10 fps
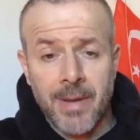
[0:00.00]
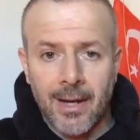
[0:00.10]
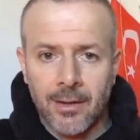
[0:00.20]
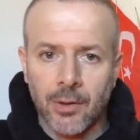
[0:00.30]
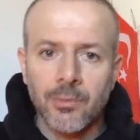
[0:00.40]

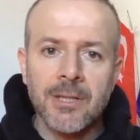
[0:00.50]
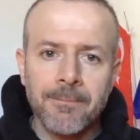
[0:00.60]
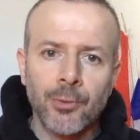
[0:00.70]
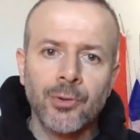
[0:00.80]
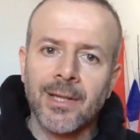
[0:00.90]
So let's say
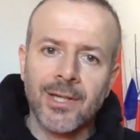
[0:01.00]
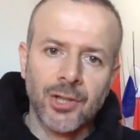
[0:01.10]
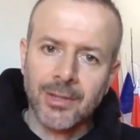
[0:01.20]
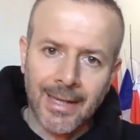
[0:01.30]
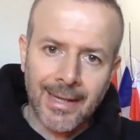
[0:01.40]
they are
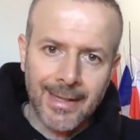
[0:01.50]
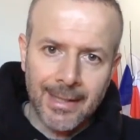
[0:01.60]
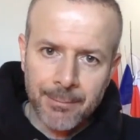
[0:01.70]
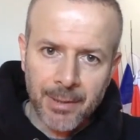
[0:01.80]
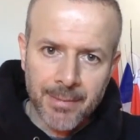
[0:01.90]
ready to
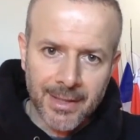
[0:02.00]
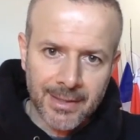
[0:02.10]
accept the